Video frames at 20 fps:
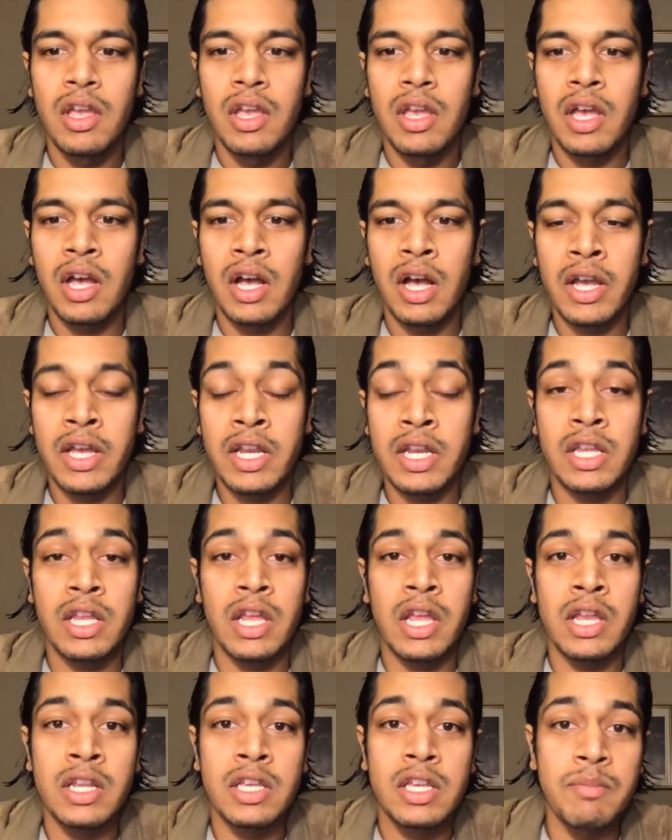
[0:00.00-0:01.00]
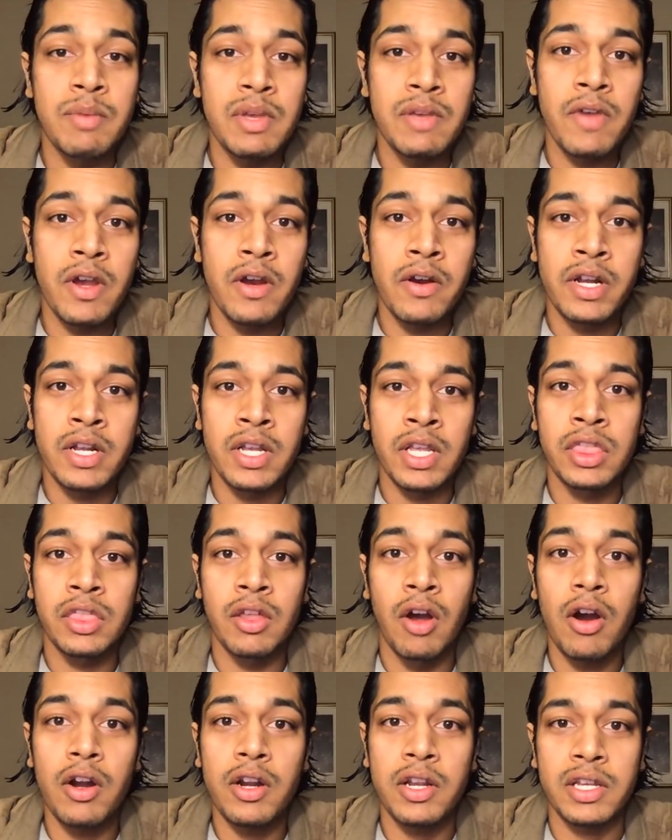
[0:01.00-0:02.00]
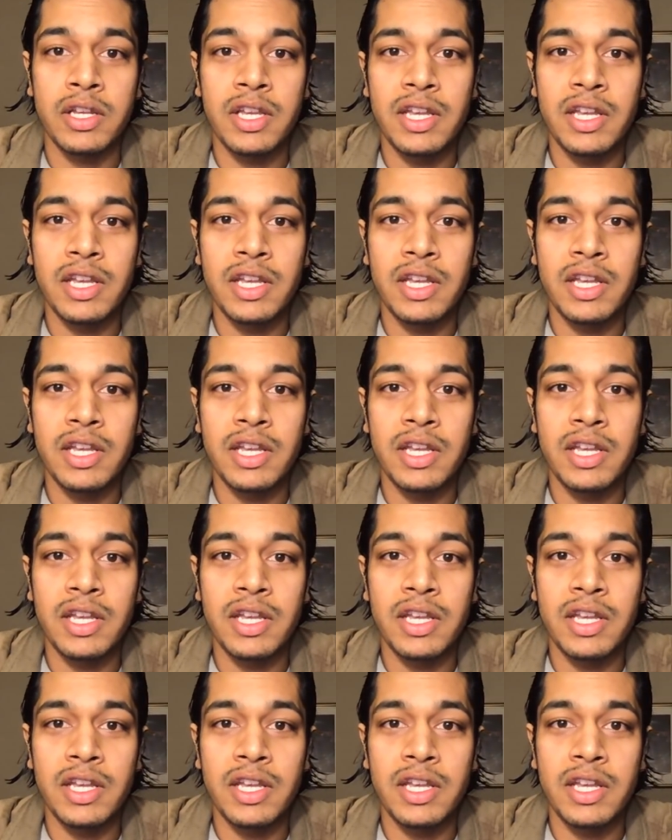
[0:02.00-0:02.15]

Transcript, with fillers: And it could be very cathartic.